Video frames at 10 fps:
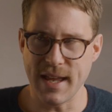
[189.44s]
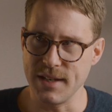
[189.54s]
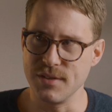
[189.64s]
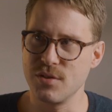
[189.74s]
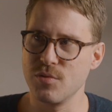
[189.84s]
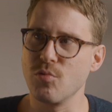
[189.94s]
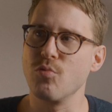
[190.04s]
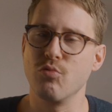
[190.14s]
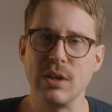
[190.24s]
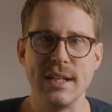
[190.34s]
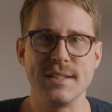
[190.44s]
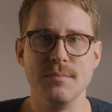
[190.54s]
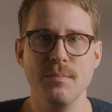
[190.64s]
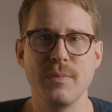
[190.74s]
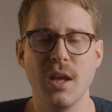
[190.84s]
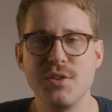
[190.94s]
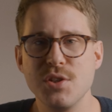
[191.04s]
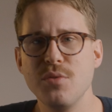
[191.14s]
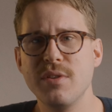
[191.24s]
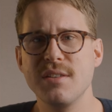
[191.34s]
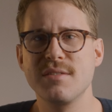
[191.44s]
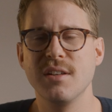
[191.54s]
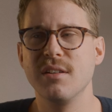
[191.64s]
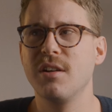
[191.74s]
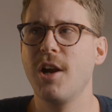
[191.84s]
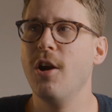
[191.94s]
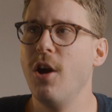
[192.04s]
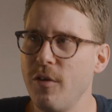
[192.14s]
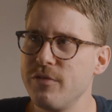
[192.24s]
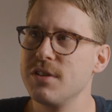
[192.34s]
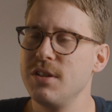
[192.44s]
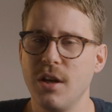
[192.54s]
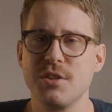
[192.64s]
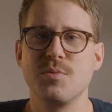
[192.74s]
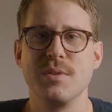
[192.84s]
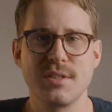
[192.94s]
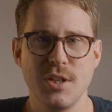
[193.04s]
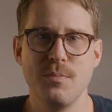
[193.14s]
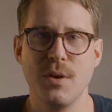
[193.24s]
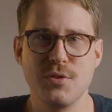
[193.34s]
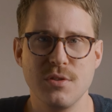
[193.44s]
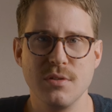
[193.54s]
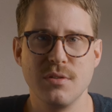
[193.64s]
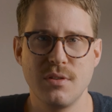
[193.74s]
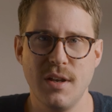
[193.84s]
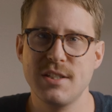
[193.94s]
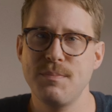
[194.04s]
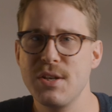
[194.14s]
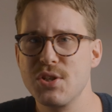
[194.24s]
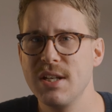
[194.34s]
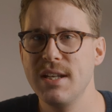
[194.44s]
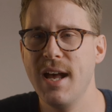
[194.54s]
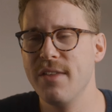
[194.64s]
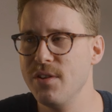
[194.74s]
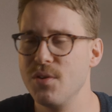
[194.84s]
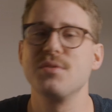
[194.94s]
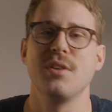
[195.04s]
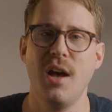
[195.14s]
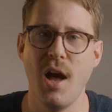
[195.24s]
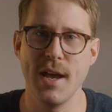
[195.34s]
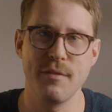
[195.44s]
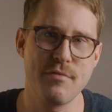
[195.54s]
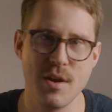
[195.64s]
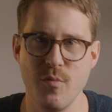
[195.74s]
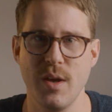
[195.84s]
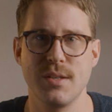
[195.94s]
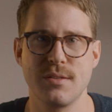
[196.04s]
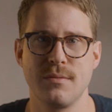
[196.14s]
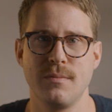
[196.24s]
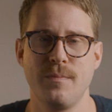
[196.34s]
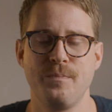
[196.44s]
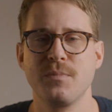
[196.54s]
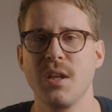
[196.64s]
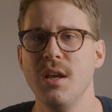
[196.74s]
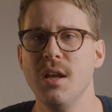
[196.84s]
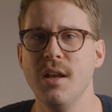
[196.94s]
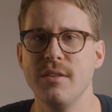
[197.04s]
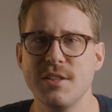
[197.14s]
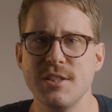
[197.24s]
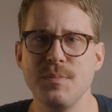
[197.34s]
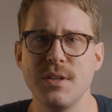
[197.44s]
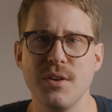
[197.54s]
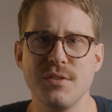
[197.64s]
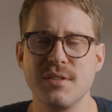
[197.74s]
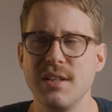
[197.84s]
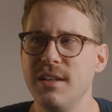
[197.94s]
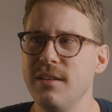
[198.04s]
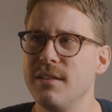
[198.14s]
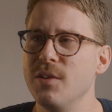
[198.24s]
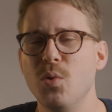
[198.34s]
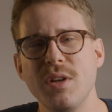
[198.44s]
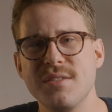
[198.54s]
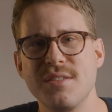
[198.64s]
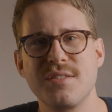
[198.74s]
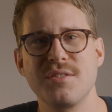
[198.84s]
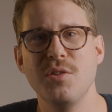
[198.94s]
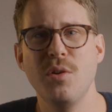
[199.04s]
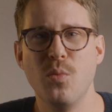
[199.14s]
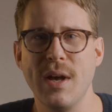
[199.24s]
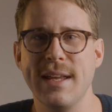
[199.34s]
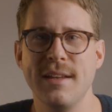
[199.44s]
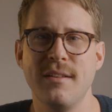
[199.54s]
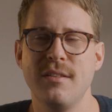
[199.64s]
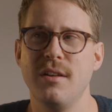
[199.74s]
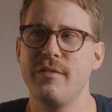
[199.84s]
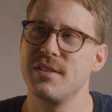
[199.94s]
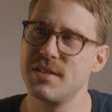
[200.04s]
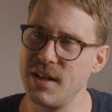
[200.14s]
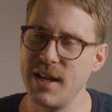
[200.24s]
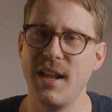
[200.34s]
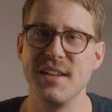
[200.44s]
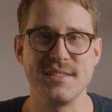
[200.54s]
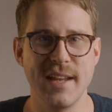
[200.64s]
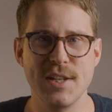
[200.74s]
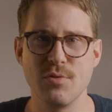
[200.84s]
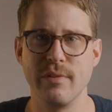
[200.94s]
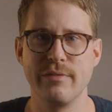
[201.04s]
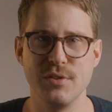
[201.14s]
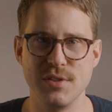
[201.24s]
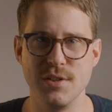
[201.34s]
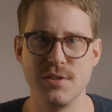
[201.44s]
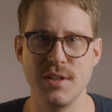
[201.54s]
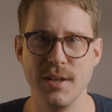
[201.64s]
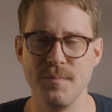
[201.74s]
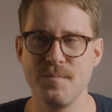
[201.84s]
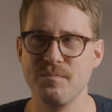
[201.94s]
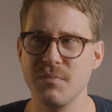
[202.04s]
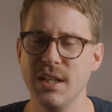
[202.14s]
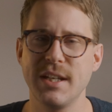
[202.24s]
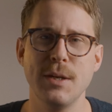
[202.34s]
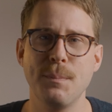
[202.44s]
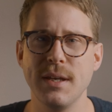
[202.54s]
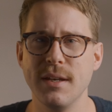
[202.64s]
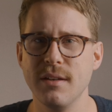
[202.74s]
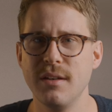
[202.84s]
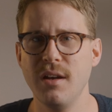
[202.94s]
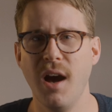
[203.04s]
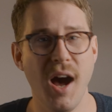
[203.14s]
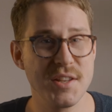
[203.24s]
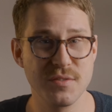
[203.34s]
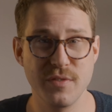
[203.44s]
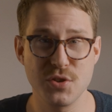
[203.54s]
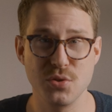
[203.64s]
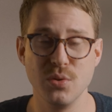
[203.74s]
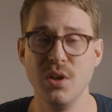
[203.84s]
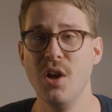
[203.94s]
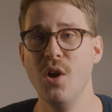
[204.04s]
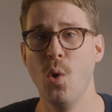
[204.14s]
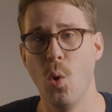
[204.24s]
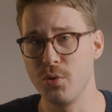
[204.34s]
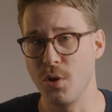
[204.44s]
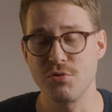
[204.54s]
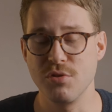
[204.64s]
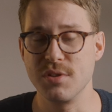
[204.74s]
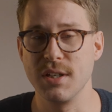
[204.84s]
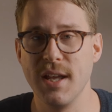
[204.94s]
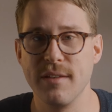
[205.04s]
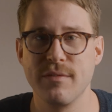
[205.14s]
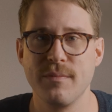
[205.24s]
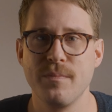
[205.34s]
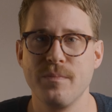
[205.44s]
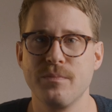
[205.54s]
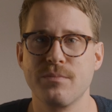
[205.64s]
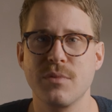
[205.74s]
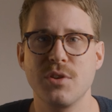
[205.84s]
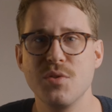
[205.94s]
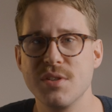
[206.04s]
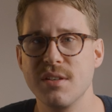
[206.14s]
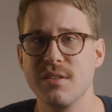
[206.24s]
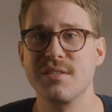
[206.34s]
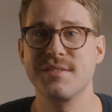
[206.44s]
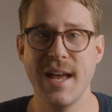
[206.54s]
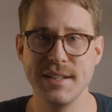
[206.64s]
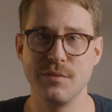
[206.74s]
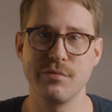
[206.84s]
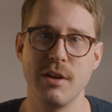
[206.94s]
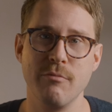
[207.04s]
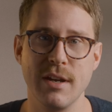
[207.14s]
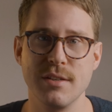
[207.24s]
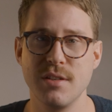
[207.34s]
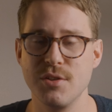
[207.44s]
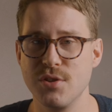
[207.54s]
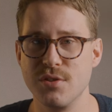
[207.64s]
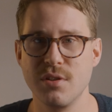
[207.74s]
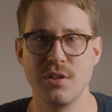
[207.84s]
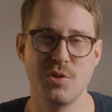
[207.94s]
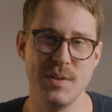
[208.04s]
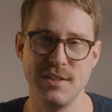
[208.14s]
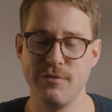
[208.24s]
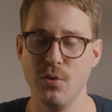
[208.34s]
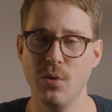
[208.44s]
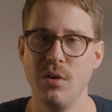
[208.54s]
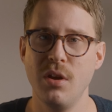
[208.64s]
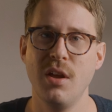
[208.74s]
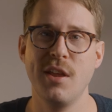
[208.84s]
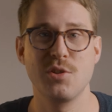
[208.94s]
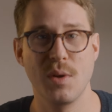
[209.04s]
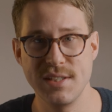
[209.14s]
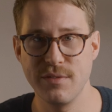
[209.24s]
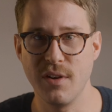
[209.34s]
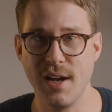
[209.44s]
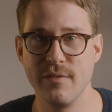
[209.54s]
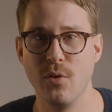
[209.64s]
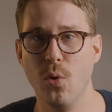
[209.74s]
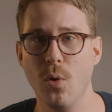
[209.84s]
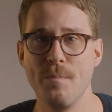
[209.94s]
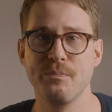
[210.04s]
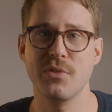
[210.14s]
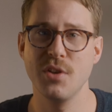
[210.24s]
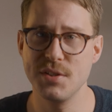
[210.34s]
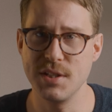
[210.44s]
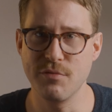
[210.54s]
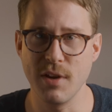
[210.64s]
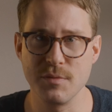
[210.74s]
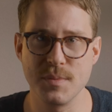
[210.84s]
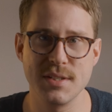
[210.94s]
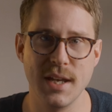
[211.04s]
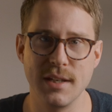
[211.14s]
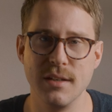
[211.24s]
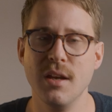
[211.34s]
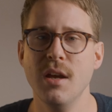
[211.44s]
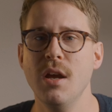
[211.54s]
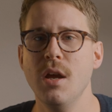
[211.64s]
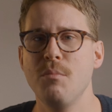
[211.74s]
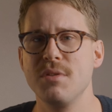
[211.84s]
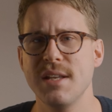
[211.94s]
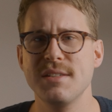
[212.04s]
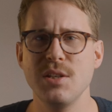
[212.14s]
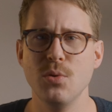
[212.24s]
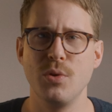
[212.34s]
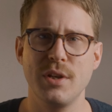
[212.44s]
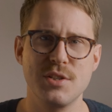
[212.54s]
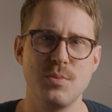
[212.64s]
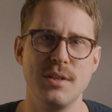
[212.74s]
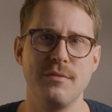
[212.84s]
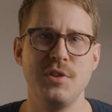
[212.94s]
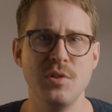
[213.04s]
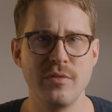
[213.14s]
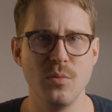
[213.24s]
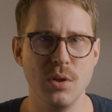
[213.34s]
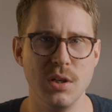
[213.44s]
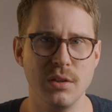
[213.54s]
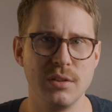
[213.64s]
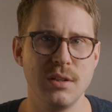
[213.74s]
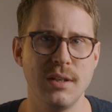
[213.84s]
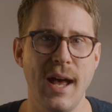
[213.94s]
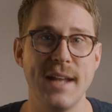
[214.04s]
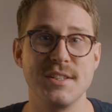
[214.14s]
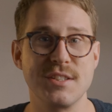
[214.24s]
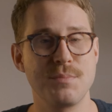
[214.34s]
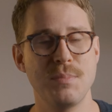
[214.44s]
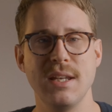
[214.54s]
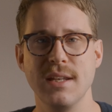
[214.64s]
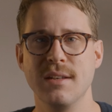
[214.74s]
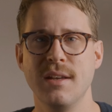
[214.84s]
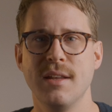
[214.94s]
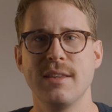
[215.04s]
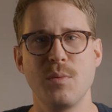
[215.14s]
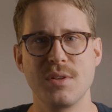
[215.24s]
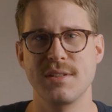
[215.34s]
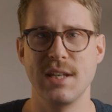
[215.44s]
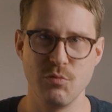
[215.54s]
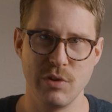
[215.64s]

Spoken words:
and realism are two things that are often lost with slow motion, especially at those higher frame rates. This is because the audience is so aware of the stylized nature of the footage that it can appear artificial or not true to life. Using standard frame rates such as 24, 25 or 30 frames per second presents the audience with a view of the world at a speed they would see in